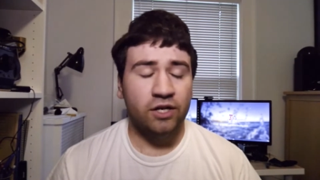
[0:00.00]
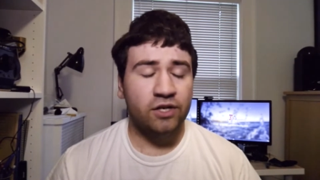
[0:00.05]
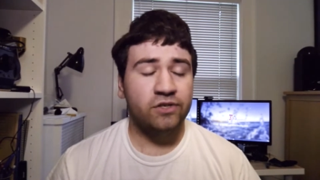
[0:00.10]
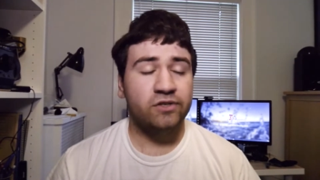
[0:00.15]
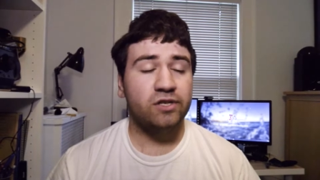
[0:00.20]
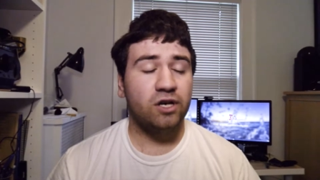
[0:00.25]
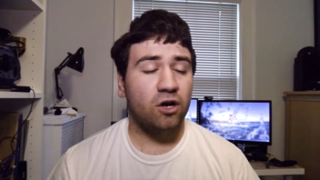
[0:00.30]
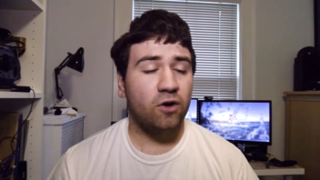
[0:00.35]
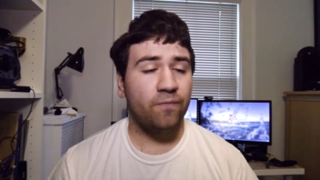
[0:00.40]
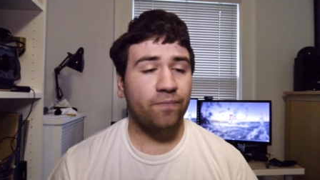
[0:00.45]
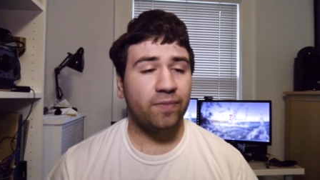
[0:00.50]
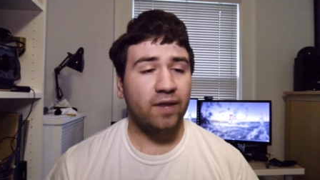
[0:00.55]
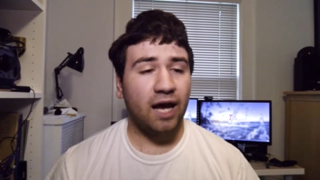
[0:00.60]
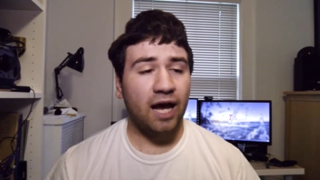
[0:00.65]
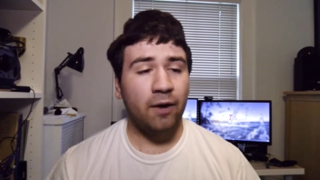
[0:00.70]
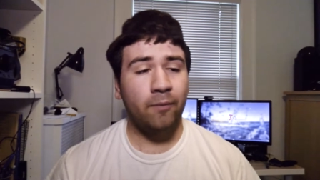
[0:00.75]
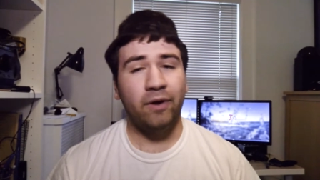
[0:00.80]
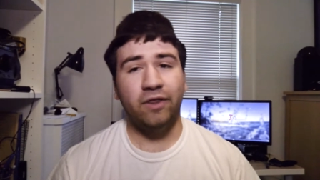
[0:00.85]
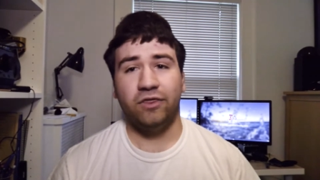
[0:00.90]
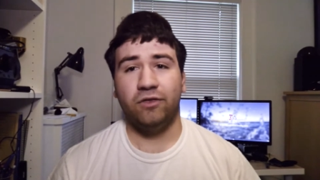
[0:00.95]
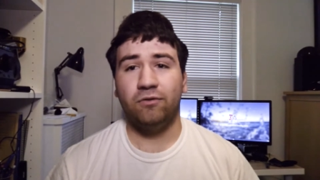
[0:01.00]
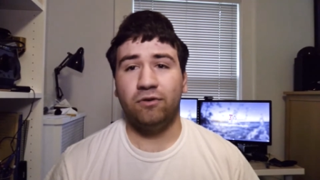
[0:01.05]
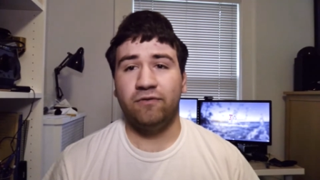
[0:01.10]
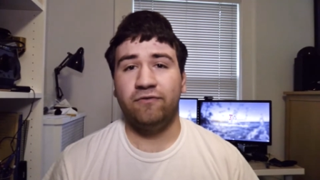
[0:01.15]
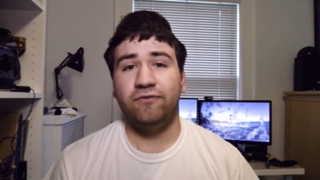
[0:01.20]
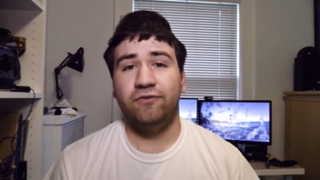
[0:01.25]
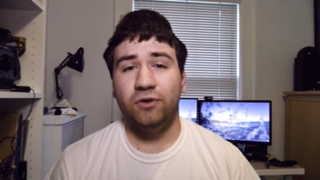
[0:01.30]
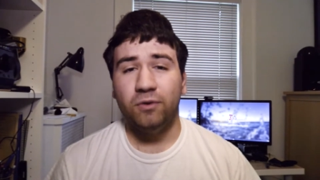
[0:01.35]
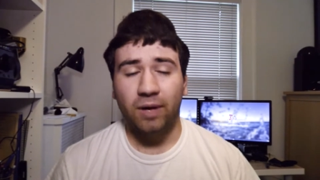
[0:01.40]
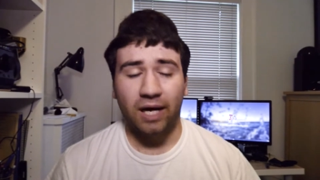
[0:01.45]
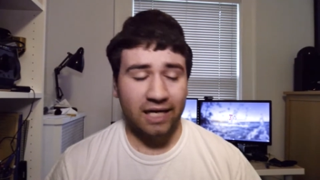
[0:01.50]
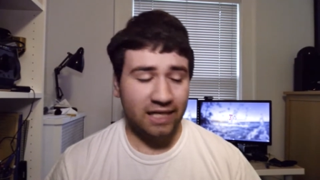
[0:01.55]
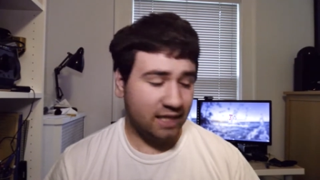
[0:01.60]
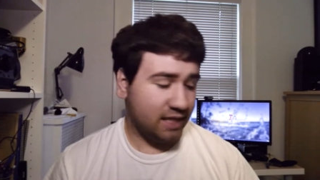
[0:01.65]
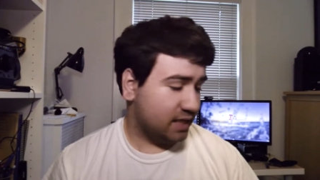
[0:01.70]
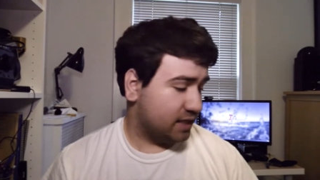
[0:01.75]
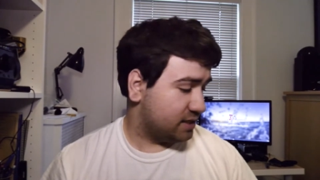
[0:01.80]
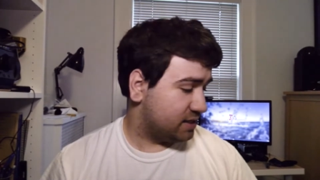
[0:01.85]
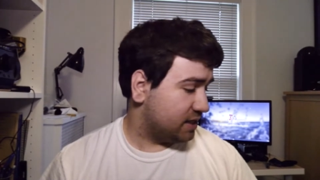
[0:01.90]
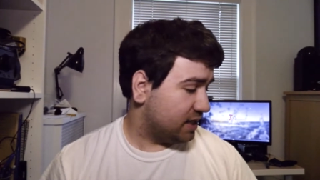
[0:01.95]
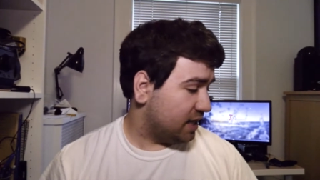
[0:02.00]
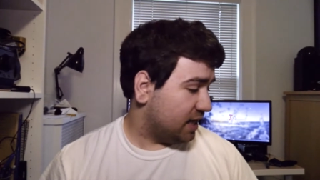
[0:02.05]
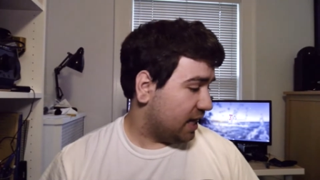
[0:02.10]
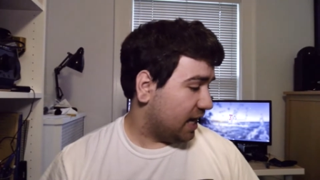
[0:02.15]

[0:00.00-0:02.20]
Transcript: So I went through a few ideas,